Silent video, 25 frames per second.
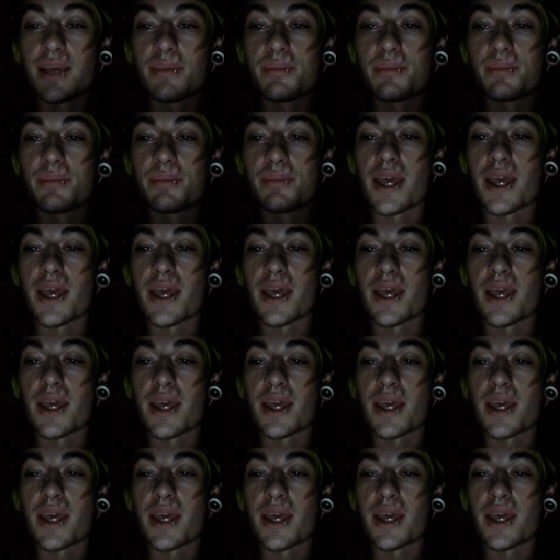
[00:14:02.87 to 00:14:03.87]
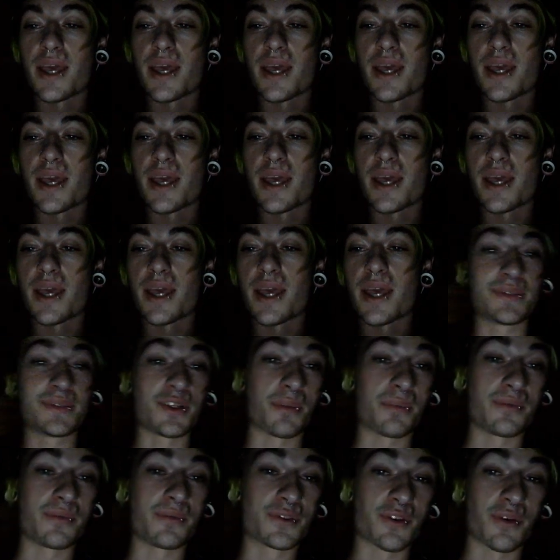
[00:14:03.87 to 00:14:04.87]
bare views. I am
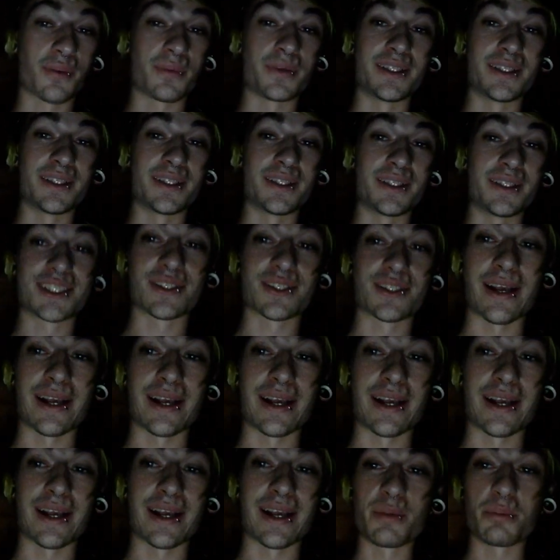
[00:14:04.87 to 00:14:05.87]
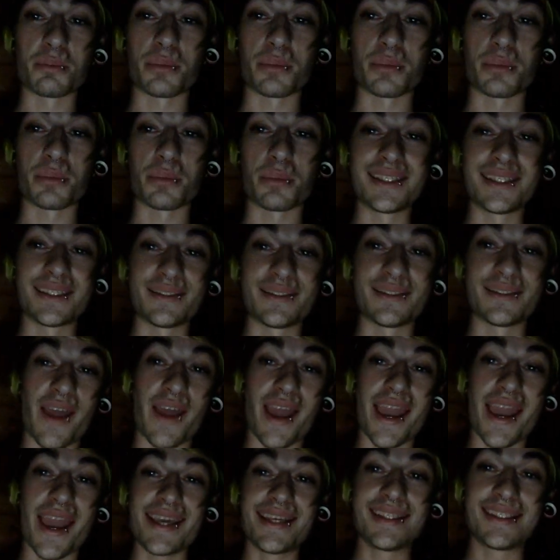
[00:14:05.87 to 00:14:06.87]
dropping a diss track, and I've been planning this for
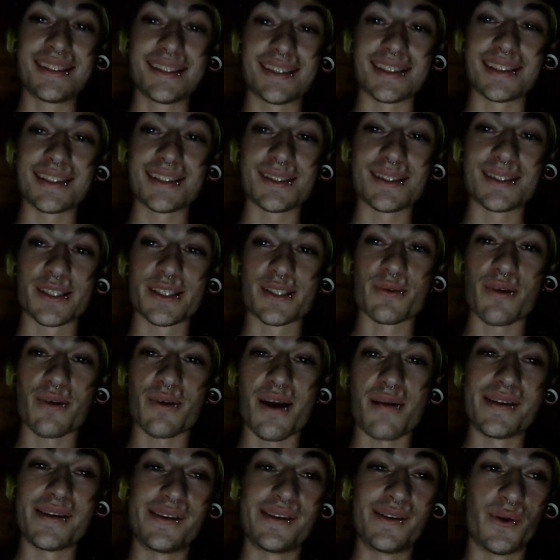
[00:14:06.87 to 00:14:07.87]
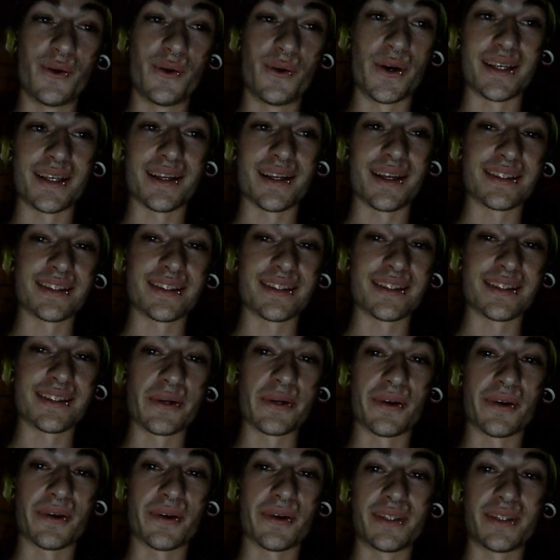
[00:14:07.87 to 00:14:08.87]
ages, which is why I'm annoyed, and I don't really
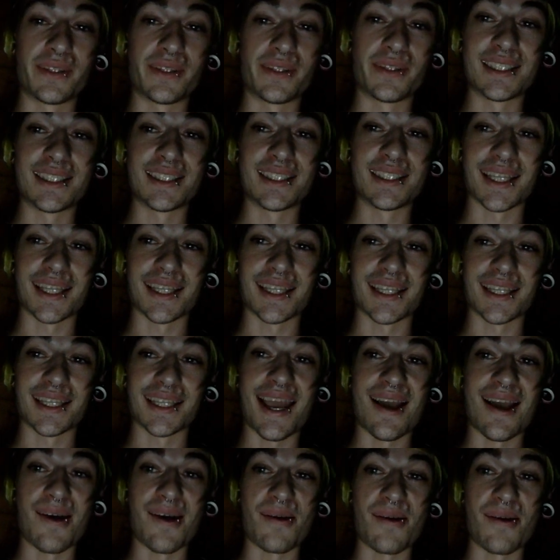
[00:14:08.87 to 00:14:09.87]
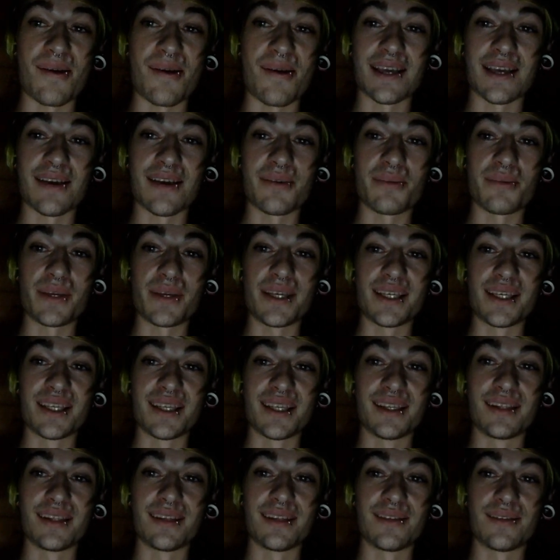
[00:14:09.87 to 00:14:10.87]
want to release it like now because that would be
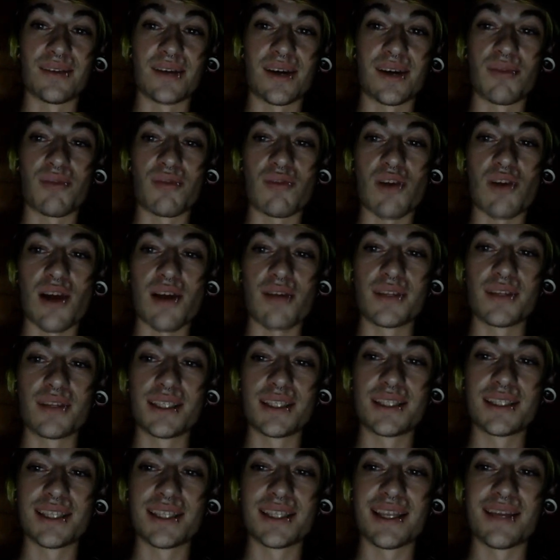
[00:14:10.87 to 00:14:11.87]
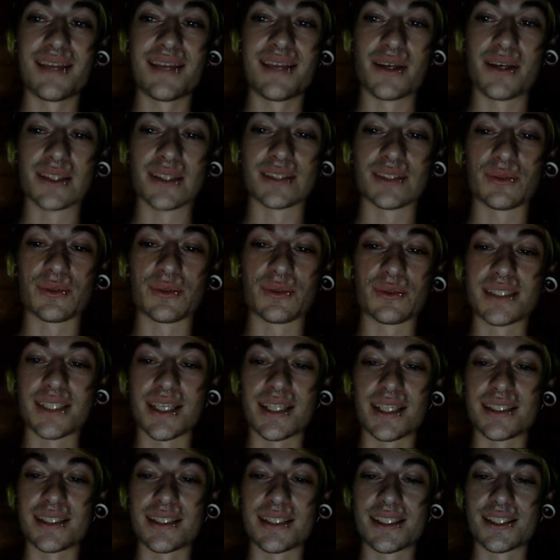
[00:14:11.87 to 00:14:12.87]
why I release it in amongst all these
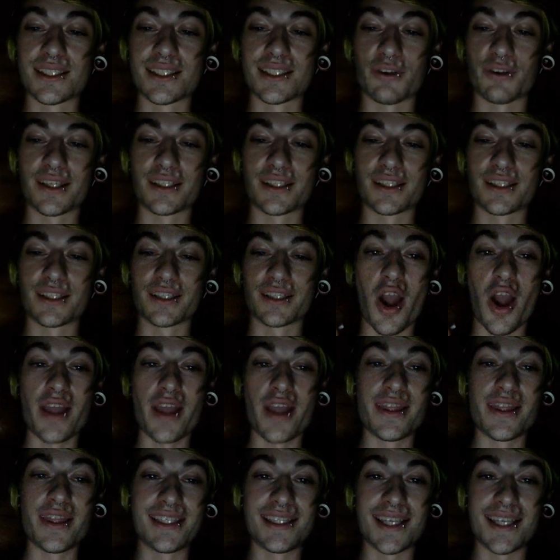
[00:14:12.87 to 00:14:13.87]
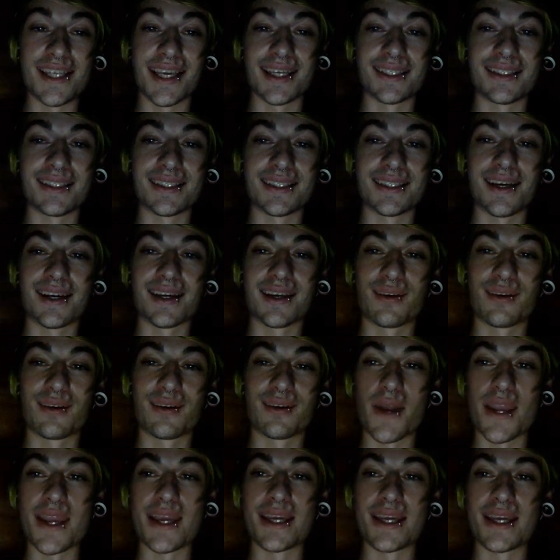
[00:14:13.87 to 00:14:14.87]
other diss tracks right this second. I could
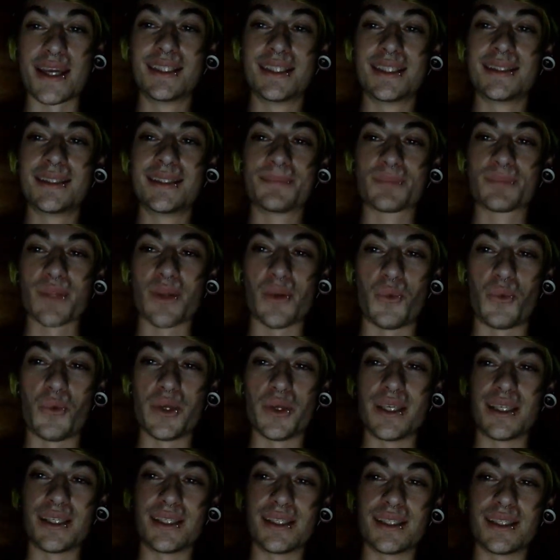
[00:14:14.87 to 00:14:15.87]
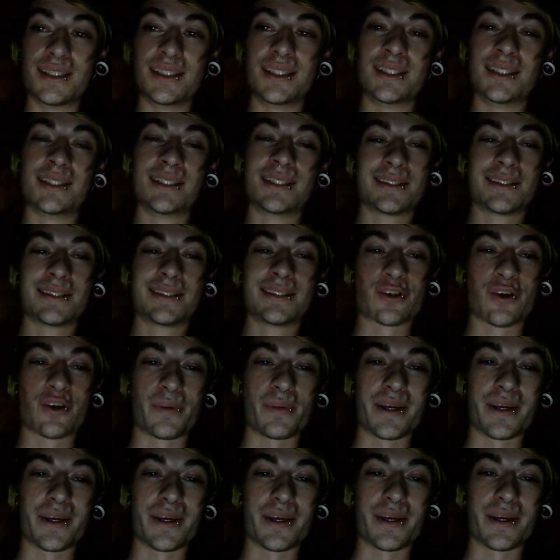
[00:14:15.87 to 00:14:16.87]
wait a week, drop
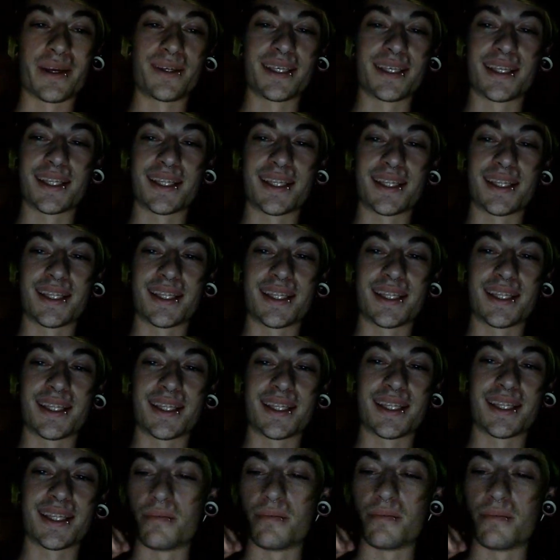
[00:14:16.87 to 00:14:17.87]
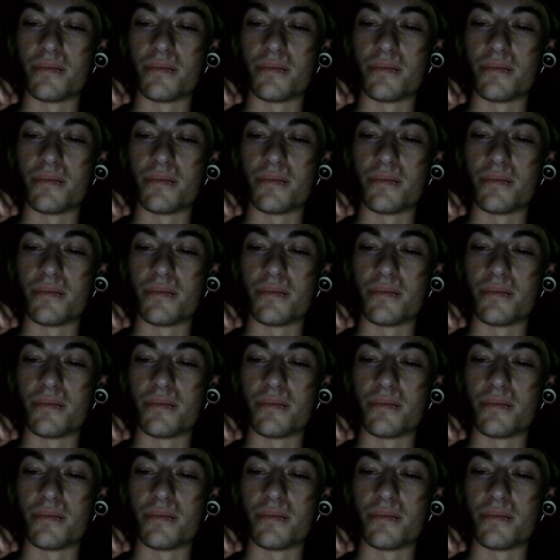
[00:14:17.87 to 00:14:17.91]
it in a week, and it'll be fine.